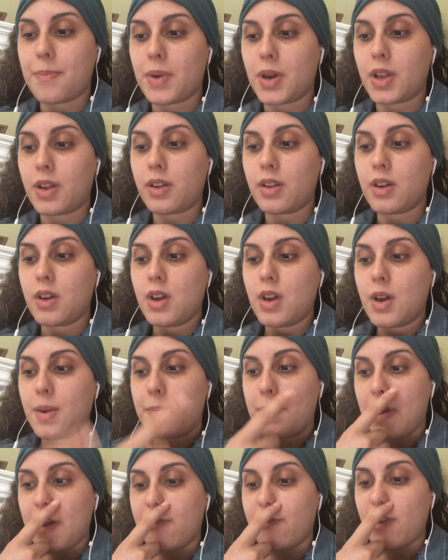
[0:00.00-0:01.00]
But
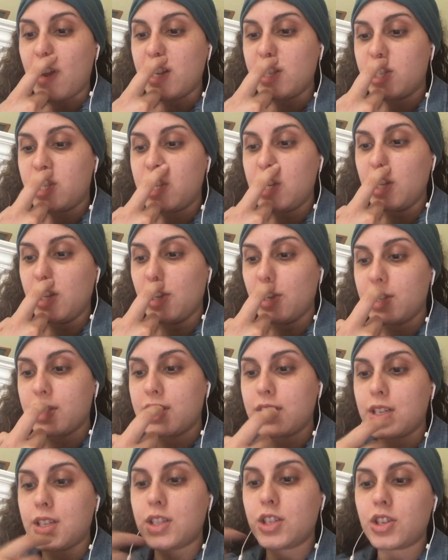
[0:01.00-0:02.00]
my friend, she
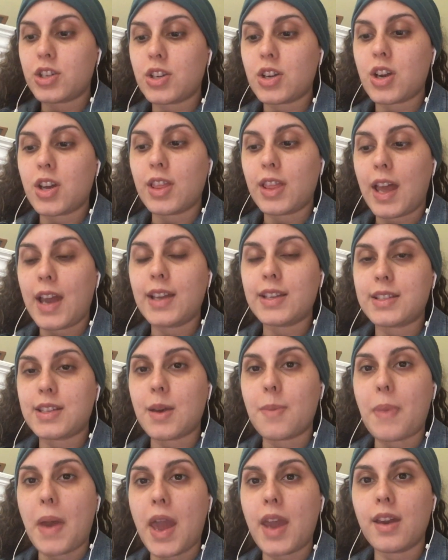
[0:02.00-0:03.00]
looked like
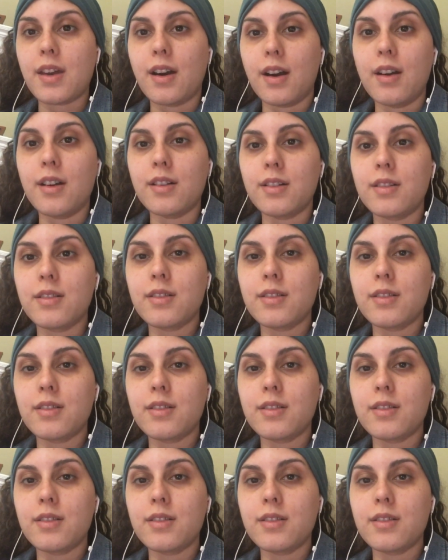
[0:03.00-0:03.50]
Topanga